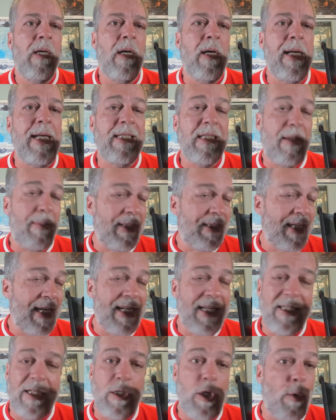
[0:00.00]
Islamic State
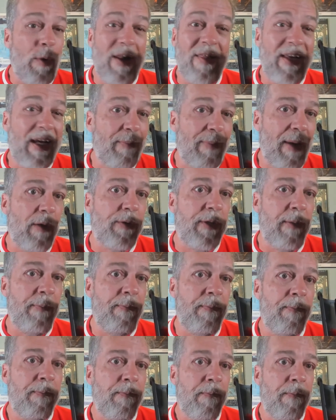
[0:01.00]
doesn't know anything about
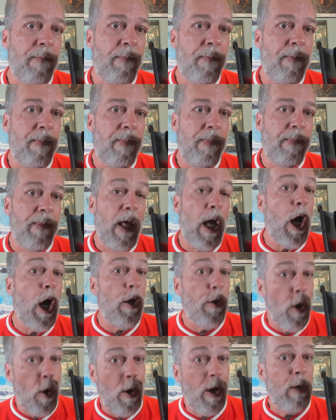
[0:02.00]
them,
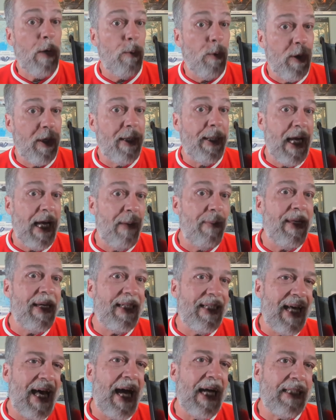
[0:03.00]
although it will claim the
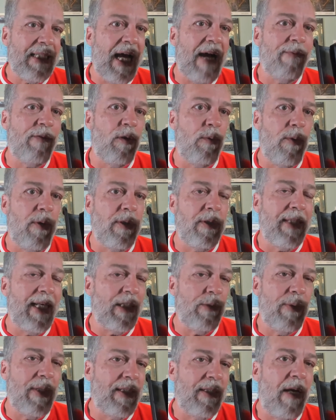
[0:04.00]
attacks afterwards.
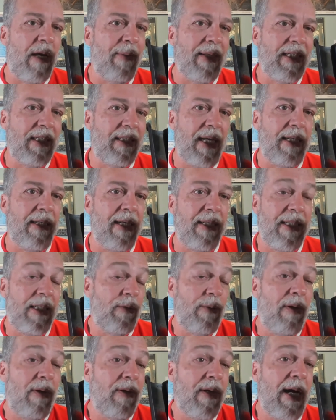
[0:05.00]
That's what Islamic State does.
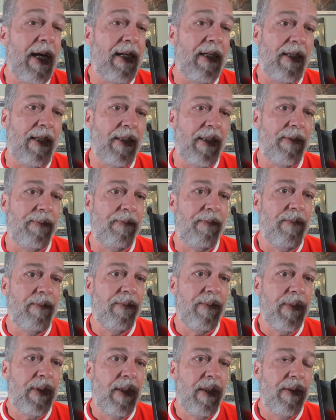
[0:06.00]
That's what Al-Qaeda does.
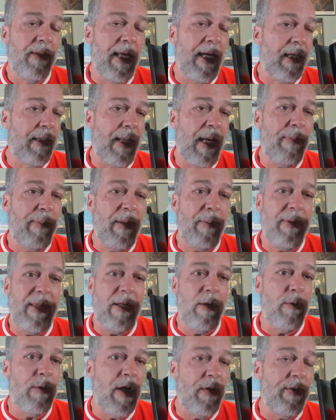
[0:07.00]
They claim people they
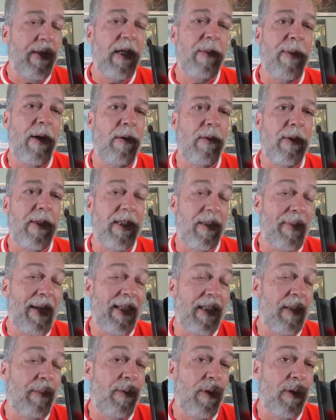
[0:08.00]
know nothing about because it
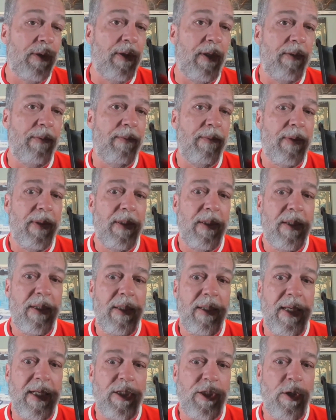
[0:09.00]
makes them look good.
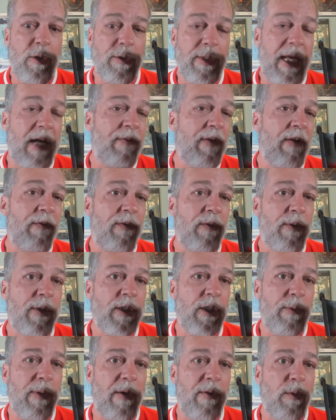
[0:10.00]
It shows they have
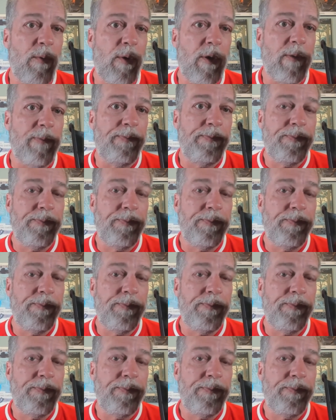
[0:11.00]
influence around the world.